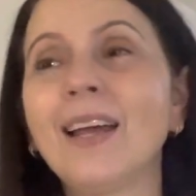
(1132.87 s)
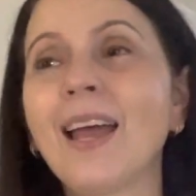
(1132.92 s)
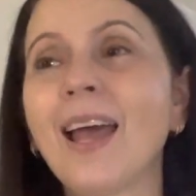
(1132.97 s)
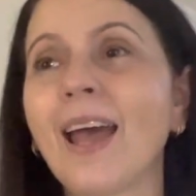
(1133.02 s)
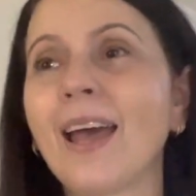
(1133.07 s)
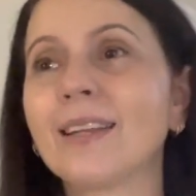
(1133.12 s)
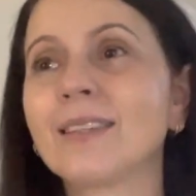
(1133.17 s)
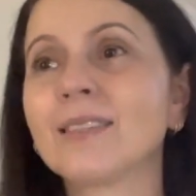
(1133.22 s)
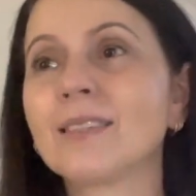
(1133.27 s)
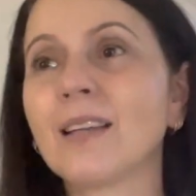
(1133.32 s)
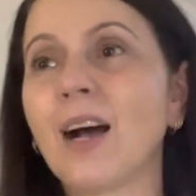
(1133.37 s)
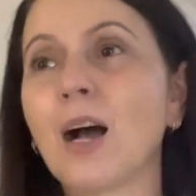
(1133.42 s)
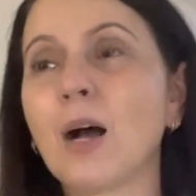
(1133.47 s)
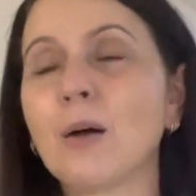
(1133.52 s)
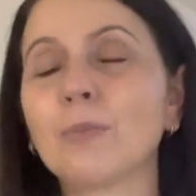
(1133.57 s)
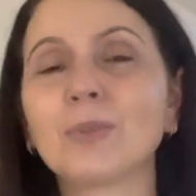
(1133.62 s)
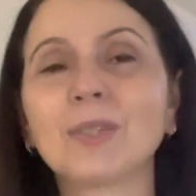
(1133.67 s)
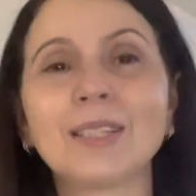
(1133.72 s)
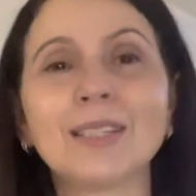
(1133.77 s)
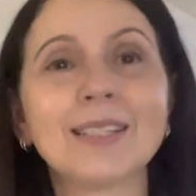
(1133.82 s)
And
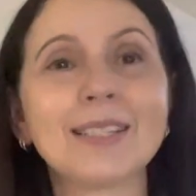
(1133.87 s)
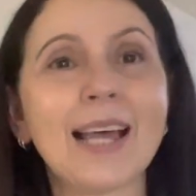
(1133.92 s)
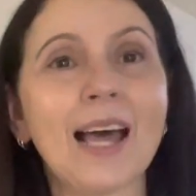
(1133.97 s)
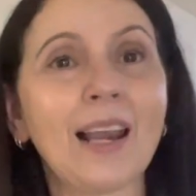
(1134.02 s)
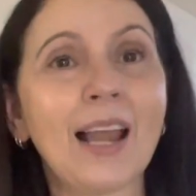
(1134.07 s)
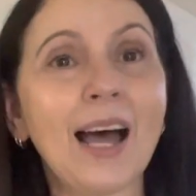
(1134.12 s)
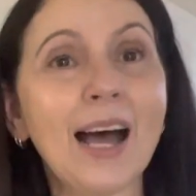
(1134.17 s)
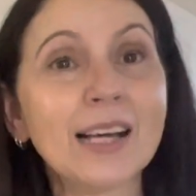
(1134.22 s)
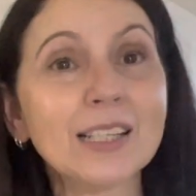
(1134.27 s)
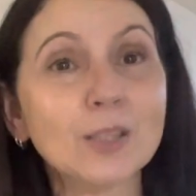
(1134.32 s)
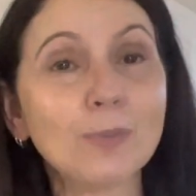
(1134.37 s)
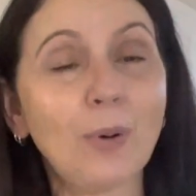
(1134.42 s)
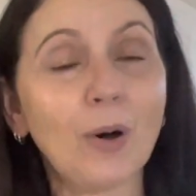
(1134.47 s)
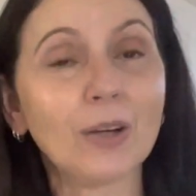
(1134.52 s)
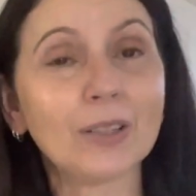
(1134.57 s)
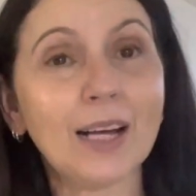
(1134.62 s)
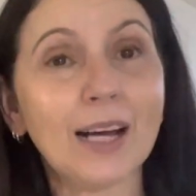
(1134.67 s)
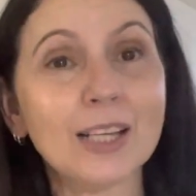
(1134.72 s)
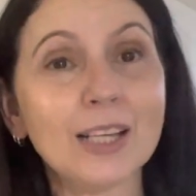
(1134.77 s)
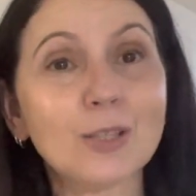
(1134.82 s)
since our last
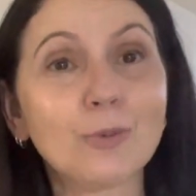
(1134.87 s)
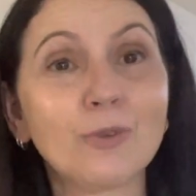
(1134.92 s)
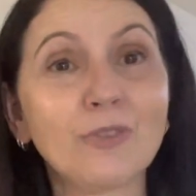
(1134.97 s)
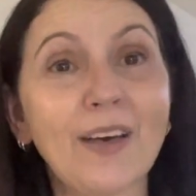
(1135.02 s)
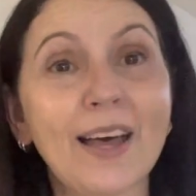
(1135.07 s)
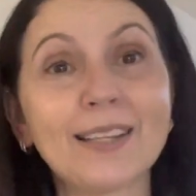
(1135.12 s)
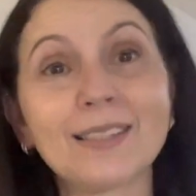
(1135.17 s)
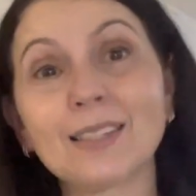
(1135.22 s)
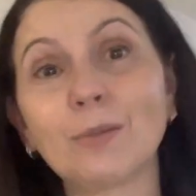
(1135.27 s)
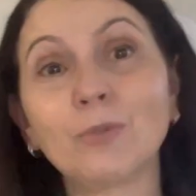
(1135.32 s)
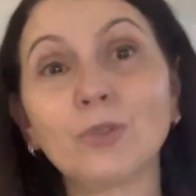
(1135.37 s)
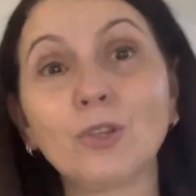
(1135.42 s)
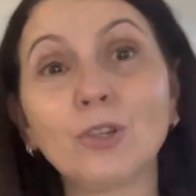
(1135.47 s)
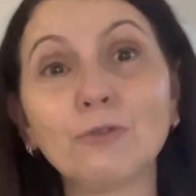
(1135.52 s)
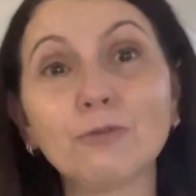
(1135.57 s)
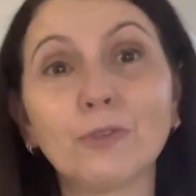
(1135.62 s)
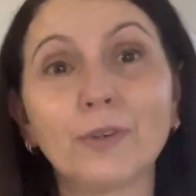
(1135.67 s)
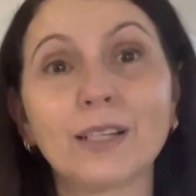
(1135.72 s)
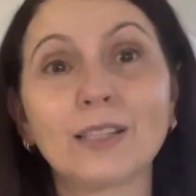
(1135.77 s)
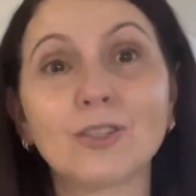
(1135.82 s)
podcast, we've had some new
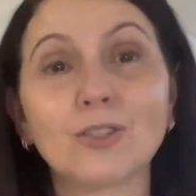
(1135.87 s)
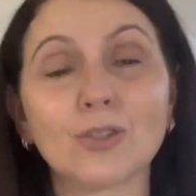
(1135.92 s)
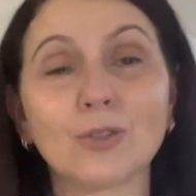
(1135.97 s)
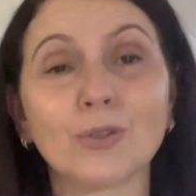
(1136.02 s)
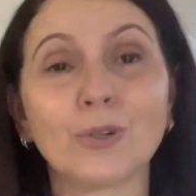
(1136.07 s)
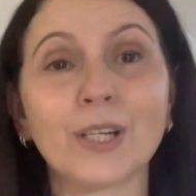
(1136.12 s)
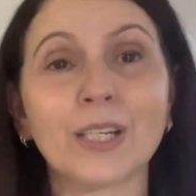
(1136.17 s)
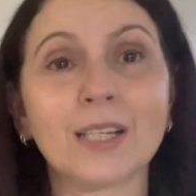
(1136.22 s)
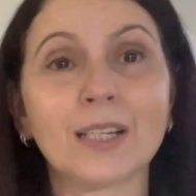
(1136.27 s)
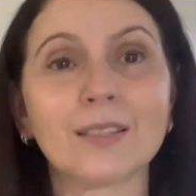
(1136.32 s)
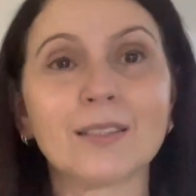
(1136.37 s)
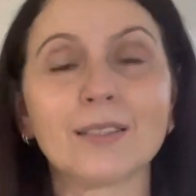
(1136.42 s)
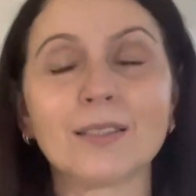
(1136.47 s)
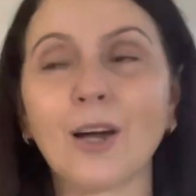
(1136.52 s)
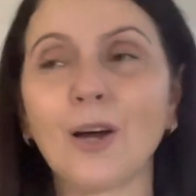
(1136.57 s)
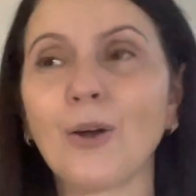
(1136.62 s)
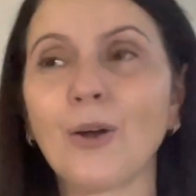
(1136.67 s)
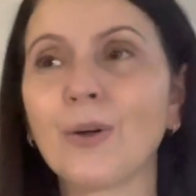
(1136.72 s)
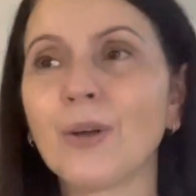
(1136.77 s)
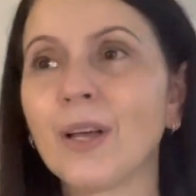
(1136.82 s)
friends join us.
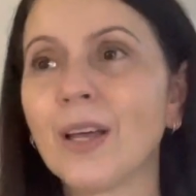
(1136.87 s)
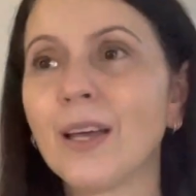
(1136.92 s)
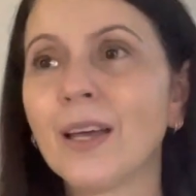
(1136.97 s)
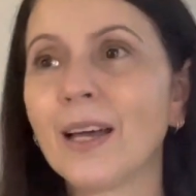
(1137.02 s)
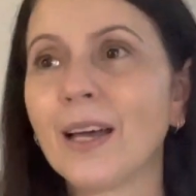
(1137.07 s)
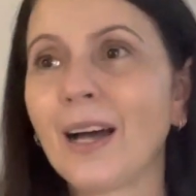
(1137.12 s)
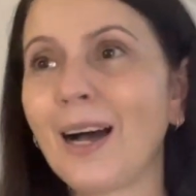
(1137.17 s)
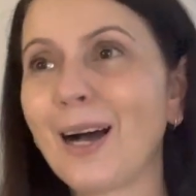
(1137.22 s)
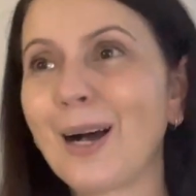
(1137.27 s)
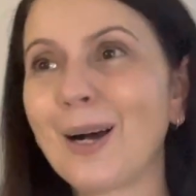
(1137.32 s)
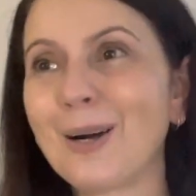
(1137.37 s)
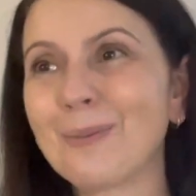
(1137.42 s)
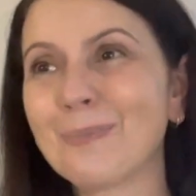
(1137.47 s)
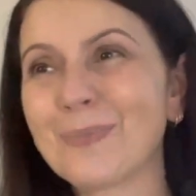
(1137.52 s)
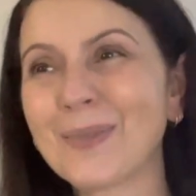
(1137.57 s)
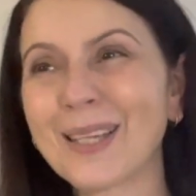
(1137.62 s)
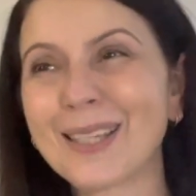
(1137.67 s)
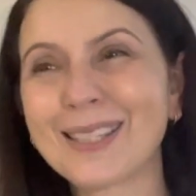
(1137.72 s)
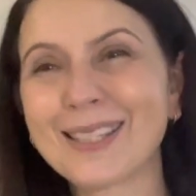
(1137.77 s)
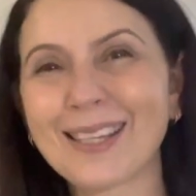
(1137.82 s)
So
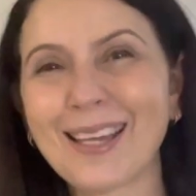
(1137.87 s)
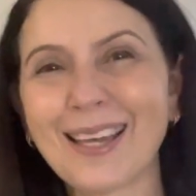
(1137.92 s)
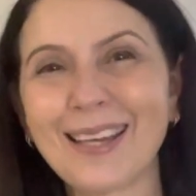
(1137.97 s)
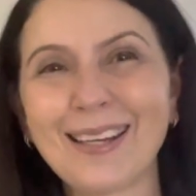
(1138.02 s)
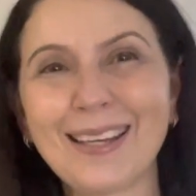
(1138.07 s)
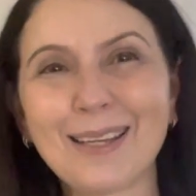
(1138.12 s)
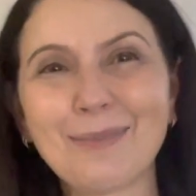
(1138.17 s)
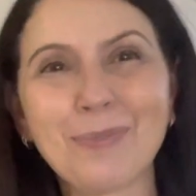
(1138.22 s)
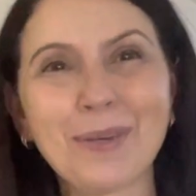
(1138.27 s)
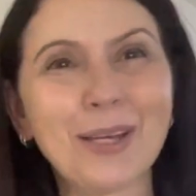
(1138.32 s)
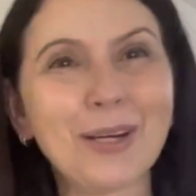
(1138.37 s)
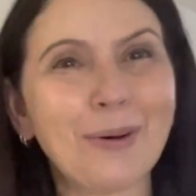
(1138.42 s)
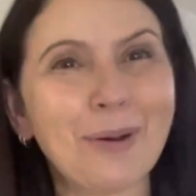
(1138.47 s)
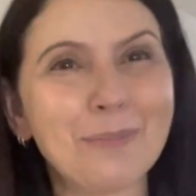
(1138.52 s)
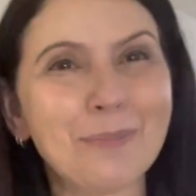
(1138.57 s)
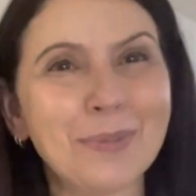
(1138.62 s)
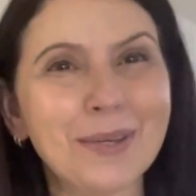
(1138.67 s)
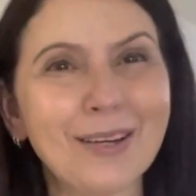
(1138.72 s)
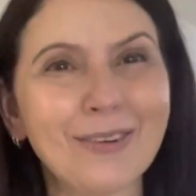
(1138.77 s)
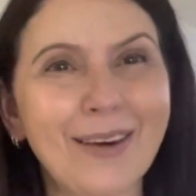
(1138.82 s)
it's getting bigger
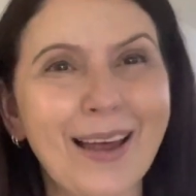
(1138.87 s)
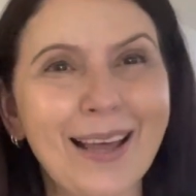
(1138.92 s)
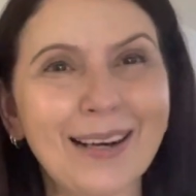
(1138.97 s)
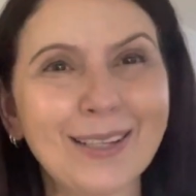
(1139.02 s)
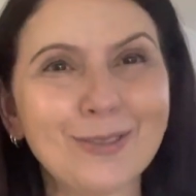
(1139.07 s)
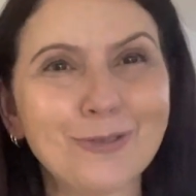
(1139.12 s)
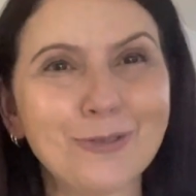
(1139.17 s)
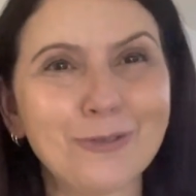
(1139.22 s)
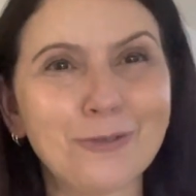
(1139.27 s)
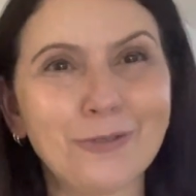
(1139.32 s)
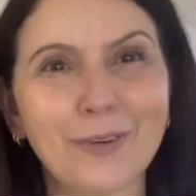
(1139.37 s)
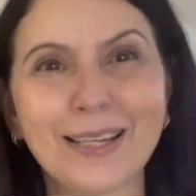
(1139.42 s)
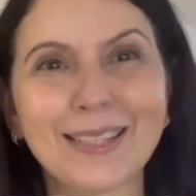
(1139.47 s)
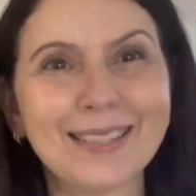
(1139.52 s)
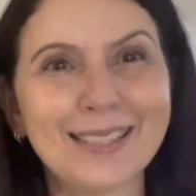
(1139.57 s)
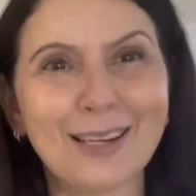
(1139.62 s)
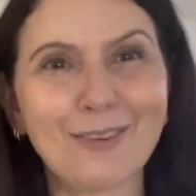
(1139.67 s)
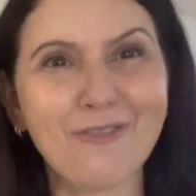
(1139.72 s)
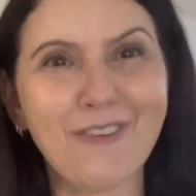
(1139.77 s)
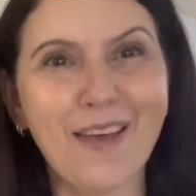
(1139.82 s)
and bigger, our little friends
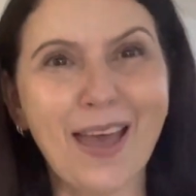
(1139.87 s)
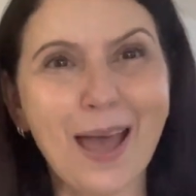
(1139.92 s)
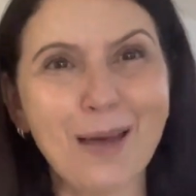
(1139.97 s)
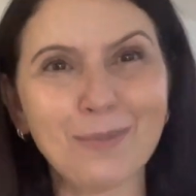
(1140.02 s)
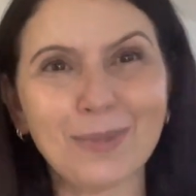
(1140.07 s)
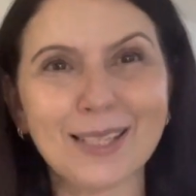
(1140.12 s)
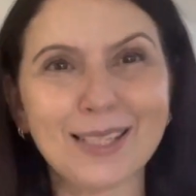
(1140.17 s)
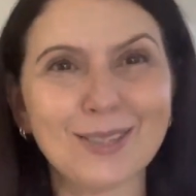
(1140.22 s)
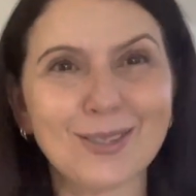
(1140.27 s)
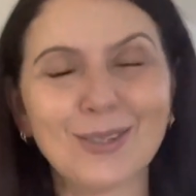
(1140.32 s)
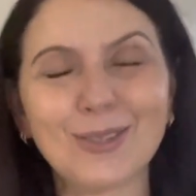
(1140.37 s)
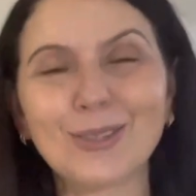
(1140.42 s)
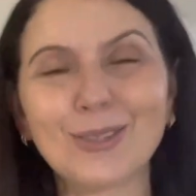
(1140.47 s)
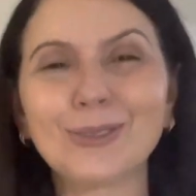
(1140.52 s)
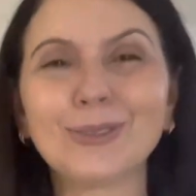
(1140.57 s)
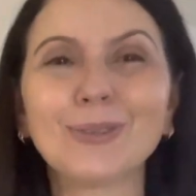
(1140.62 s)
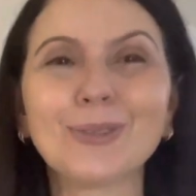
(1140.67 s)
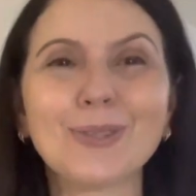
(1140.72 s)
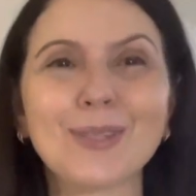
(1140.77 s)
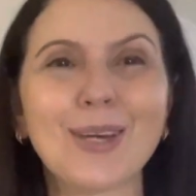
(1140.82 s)
and family
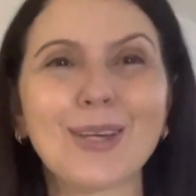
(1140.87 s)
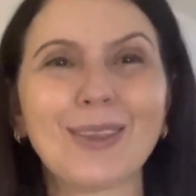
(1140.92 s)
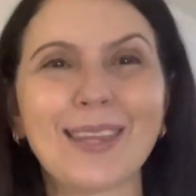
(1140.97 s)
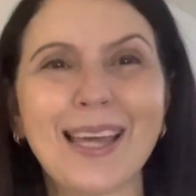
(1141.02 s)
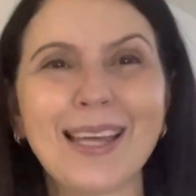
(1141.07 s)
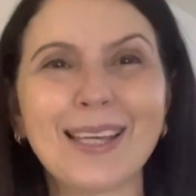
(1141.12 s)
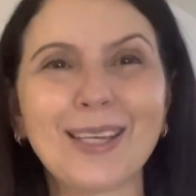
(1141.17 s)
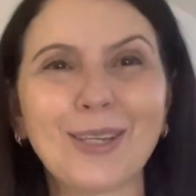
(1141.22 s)
circle. So thank